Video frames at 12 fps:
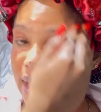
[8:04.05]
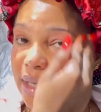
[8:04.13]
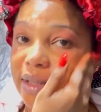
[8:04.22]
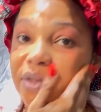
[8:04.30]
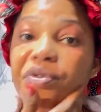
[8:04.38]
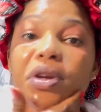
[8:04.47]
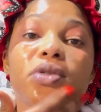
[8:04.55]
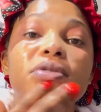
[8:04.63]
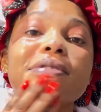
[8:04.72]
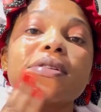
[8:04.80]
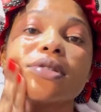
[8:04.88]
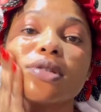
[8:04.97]
like, the
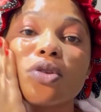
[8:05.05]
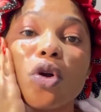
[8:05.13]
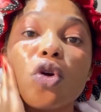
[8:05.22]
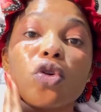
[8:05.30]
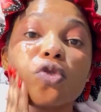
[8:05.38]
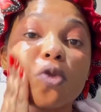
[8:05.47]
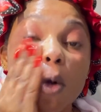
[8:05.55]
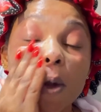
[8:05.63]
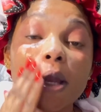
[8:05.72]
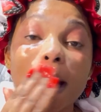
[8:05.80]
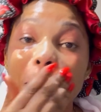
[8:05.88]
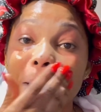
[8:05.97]
wrinkles doesn't
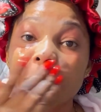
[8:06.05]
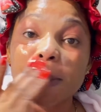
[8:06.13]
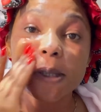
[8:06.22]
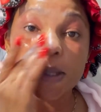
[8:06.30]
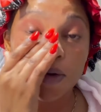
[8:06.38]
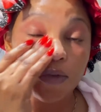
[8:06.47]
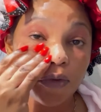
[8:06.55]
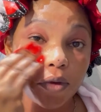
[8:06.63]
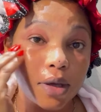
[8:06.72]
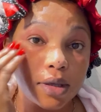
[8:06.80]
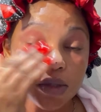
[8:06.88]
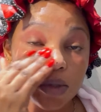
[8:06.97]
only come to your
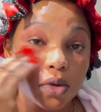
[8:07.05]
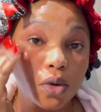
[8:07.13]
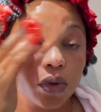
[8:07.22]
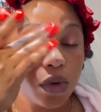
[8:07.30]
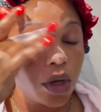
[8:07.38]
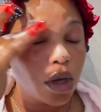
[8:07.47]
face, you know.